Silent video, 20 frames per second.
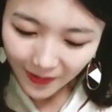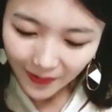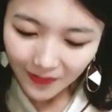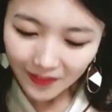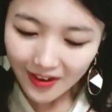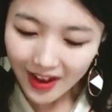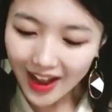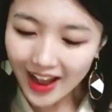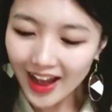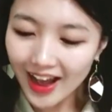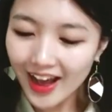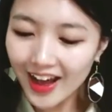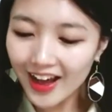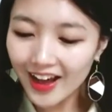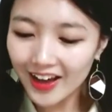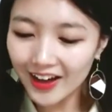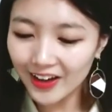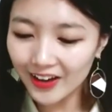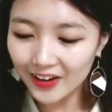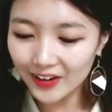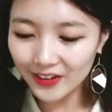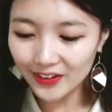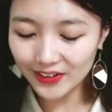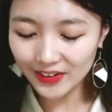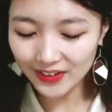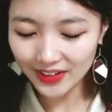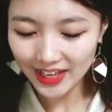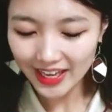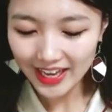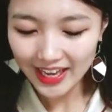Wow!
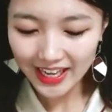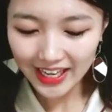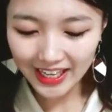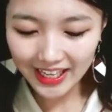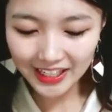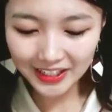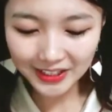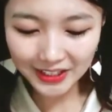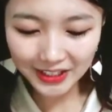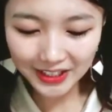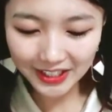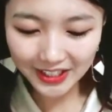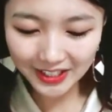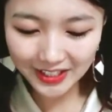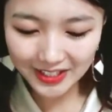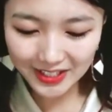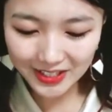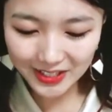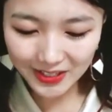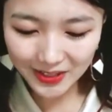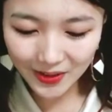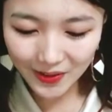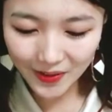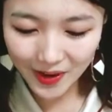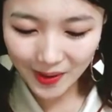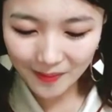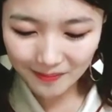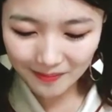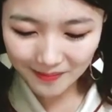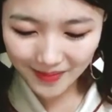It looks so
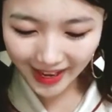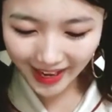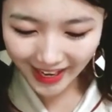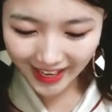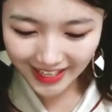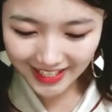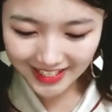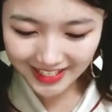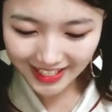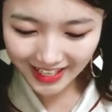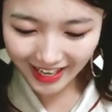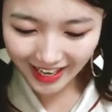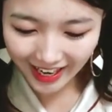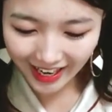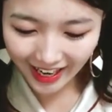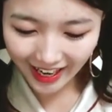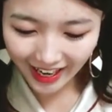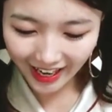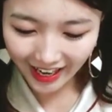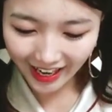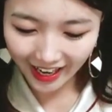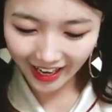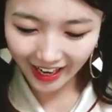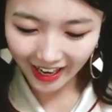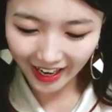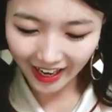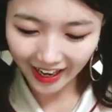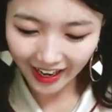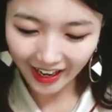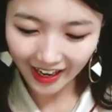
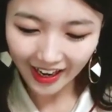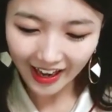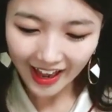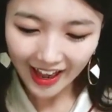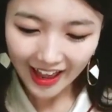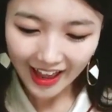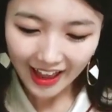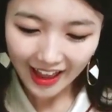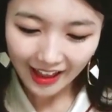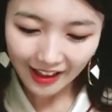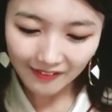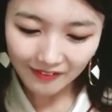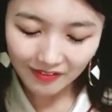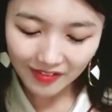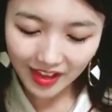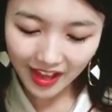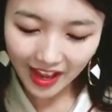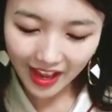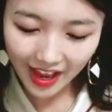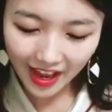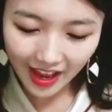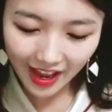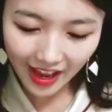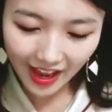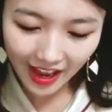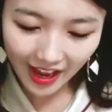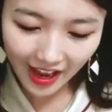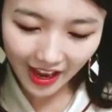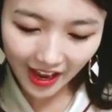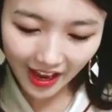amazing. And
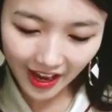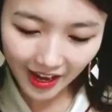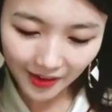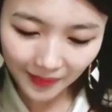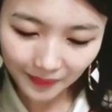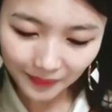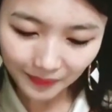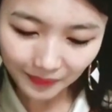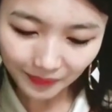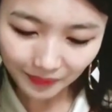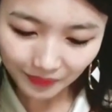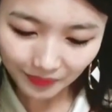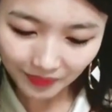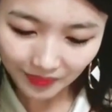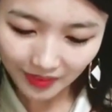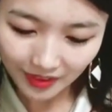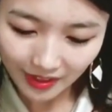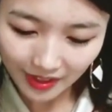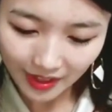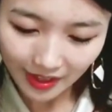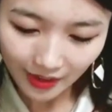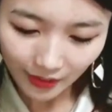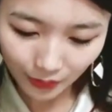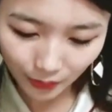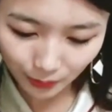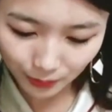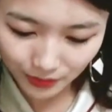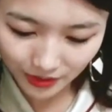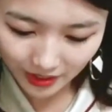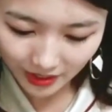then,
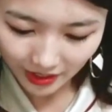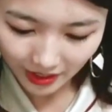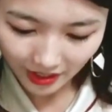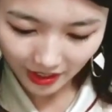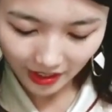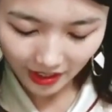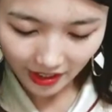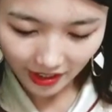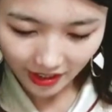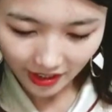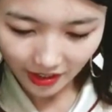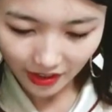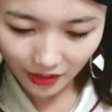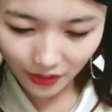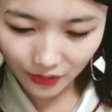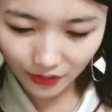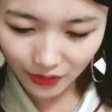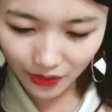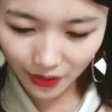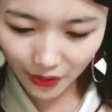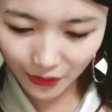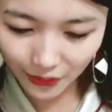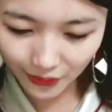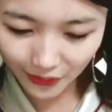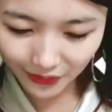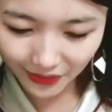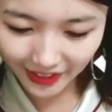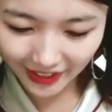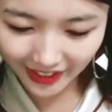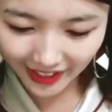oops. Oh no,
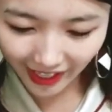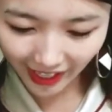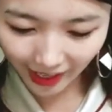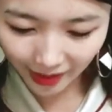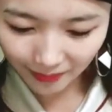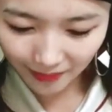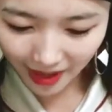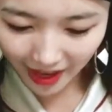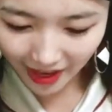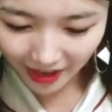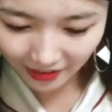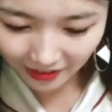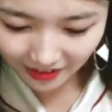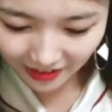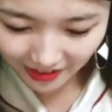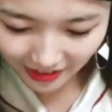it came out.